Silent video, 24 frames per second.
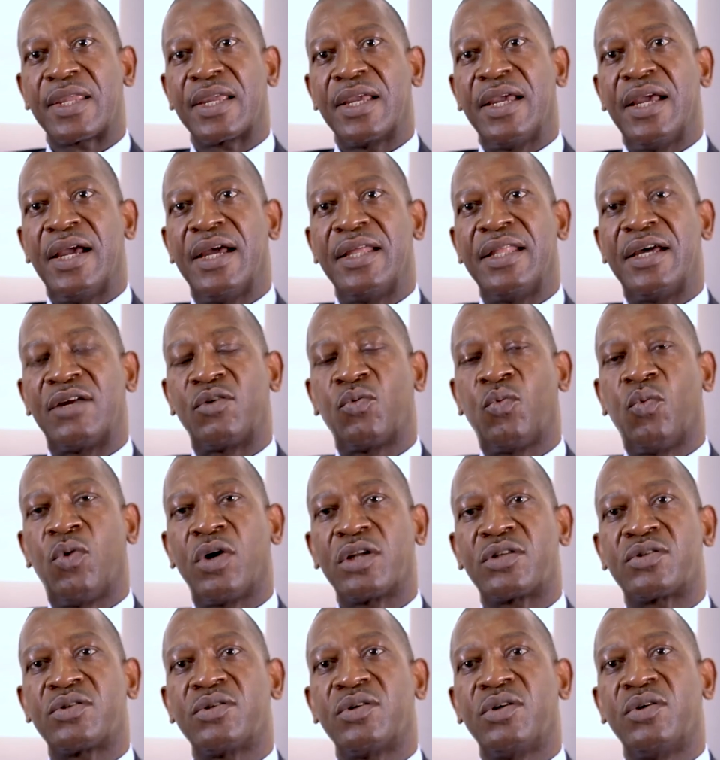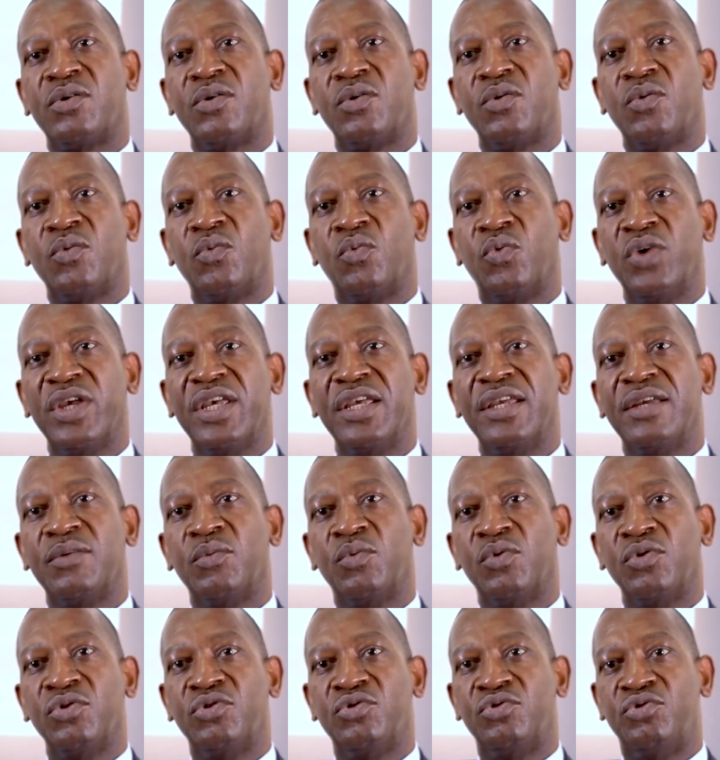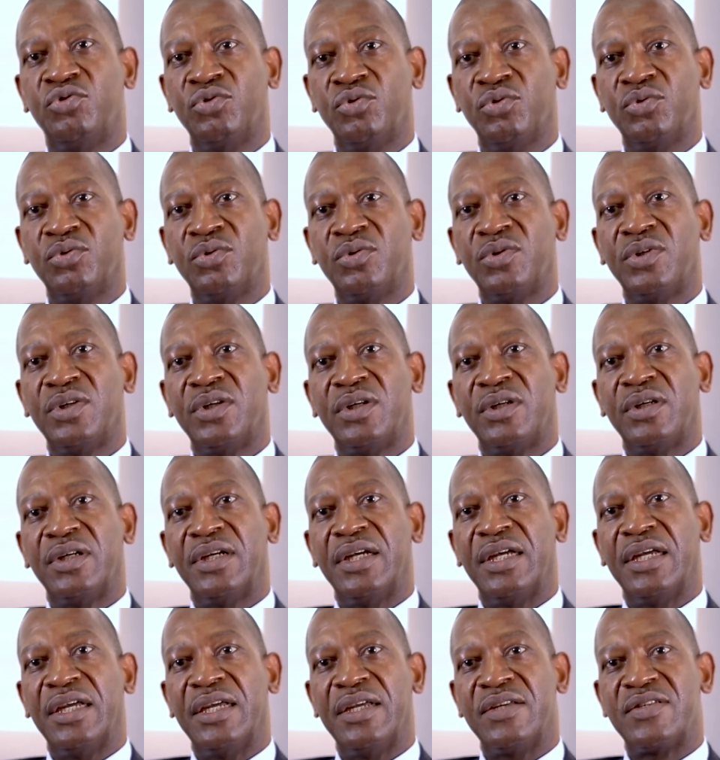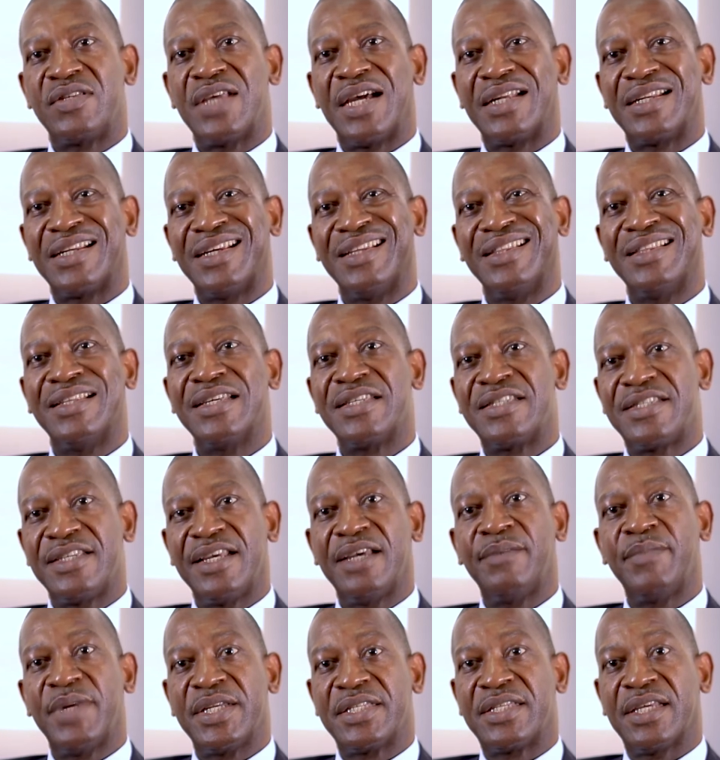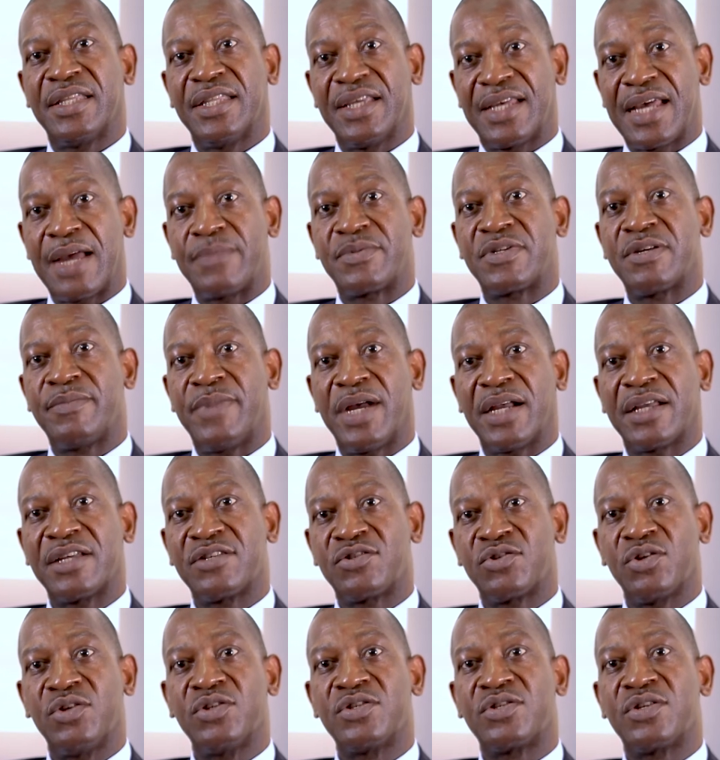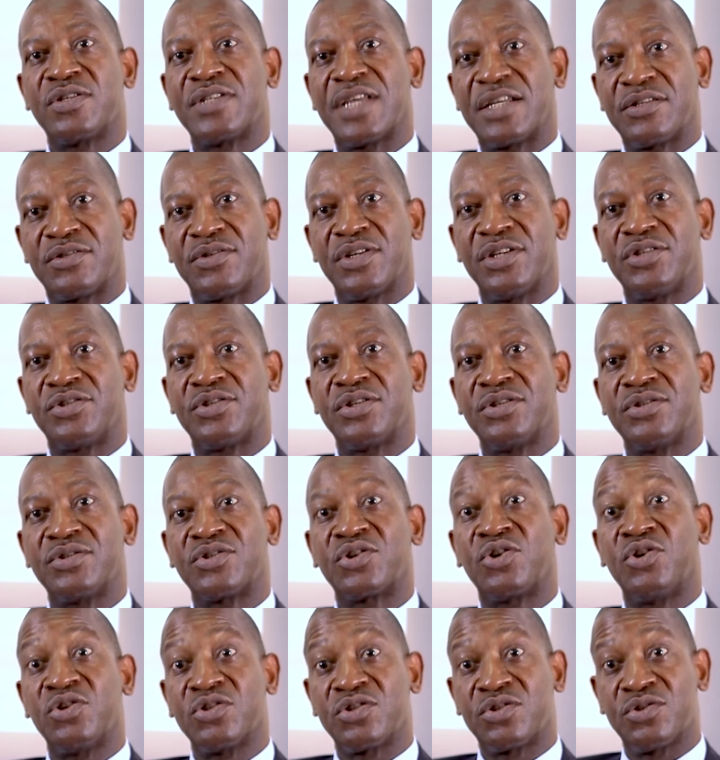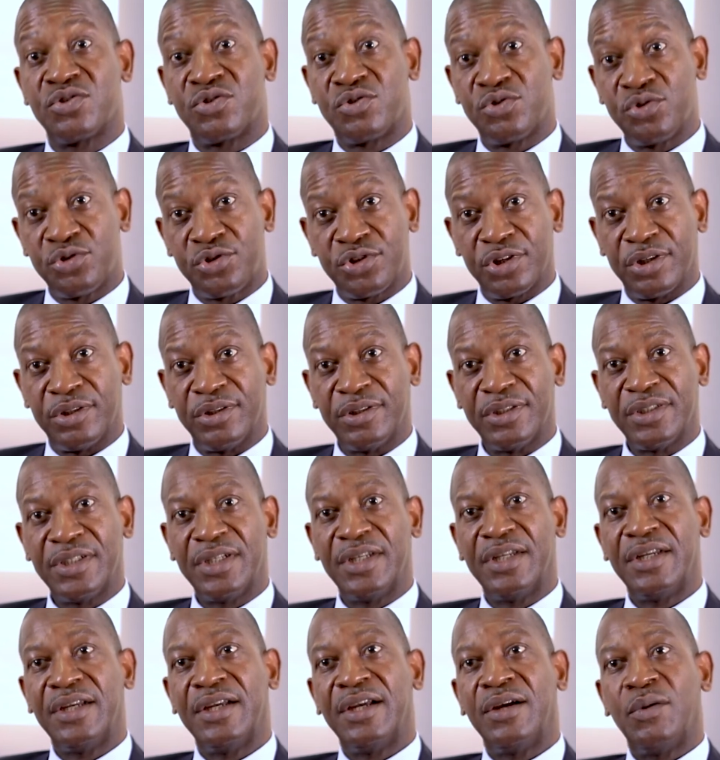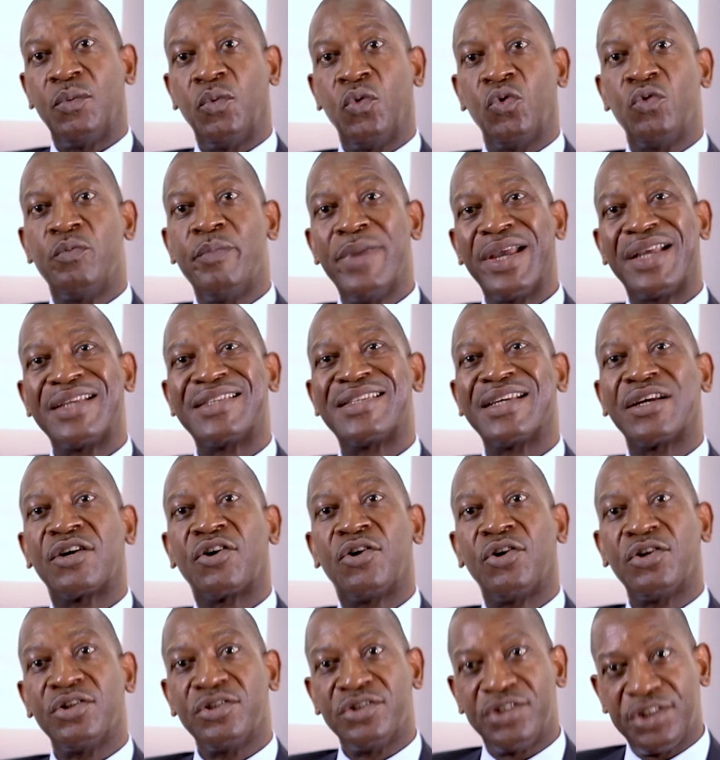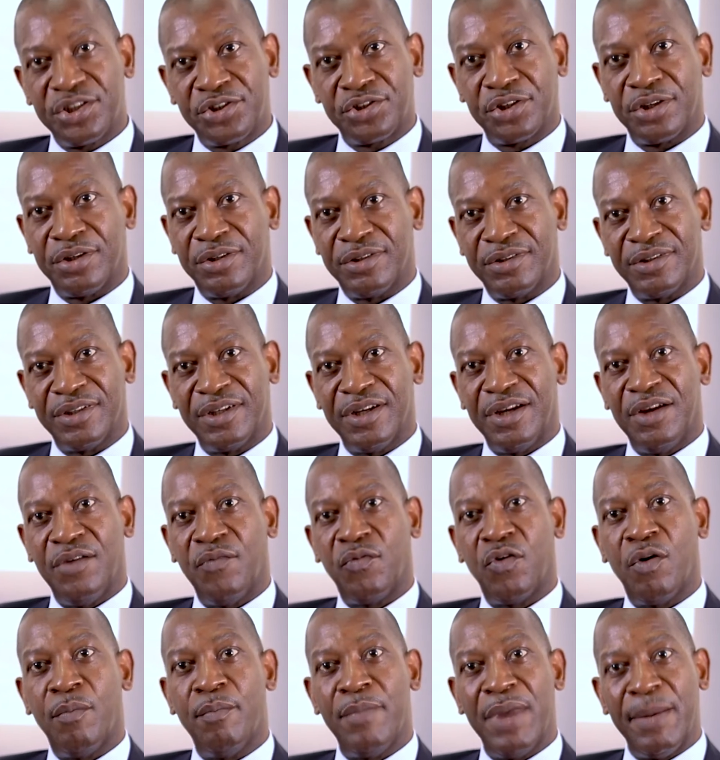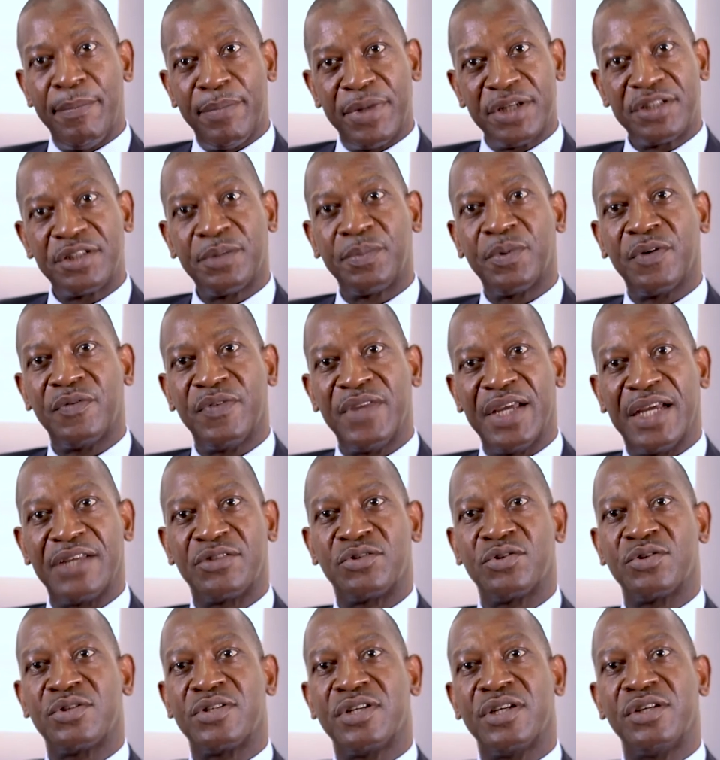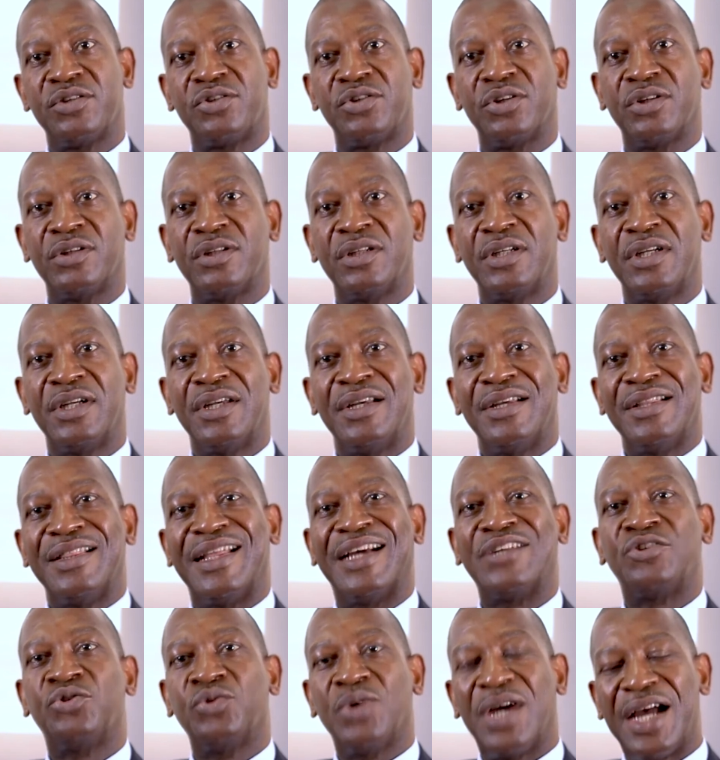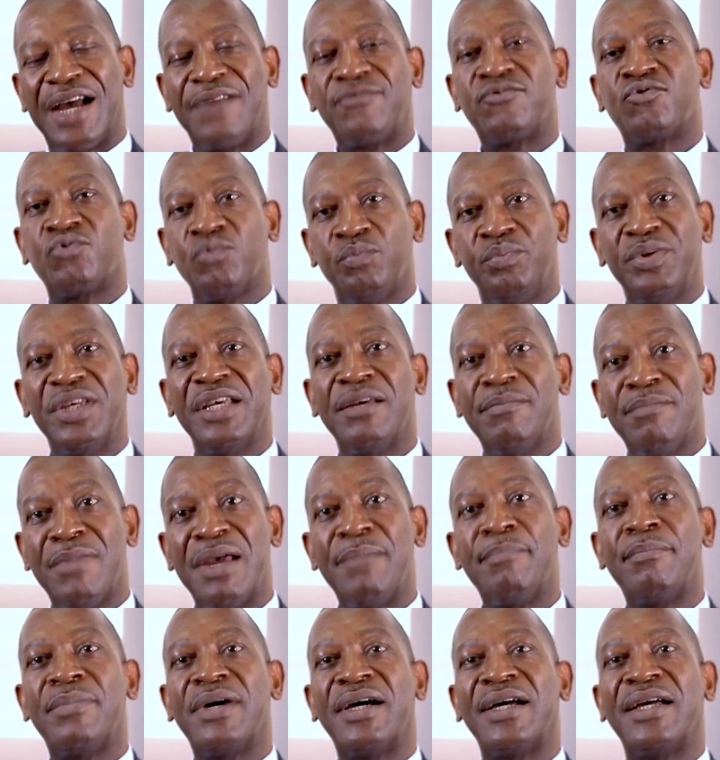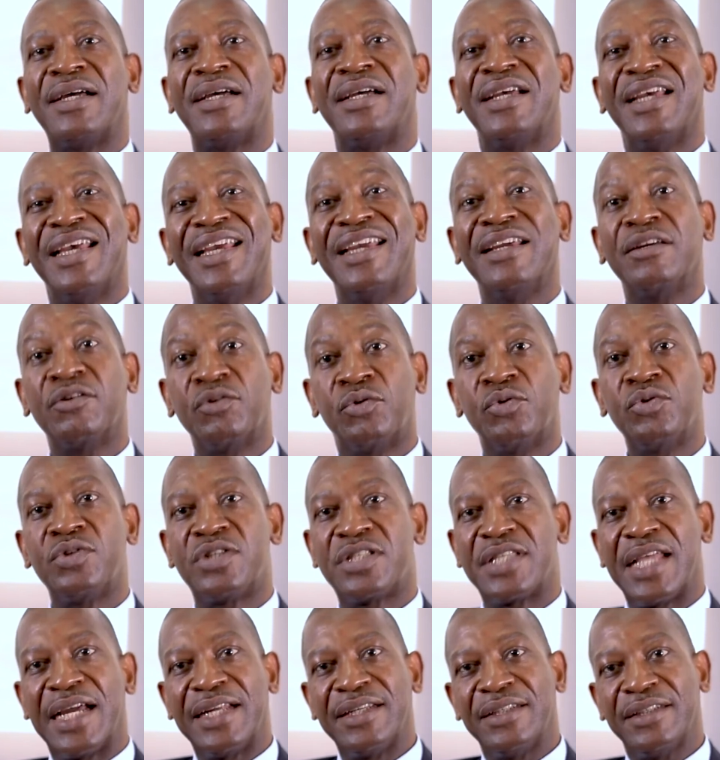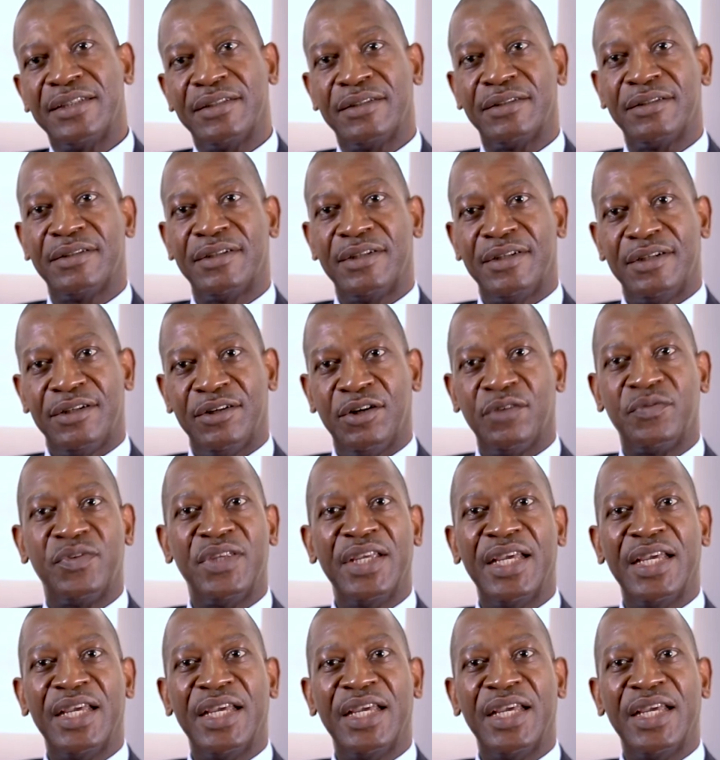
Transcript: And that what we would do is that in the CMSA, the Capital Market Solicitors Association's constitution, would make it a condition for membership of the association that you have to be a member in good standing of the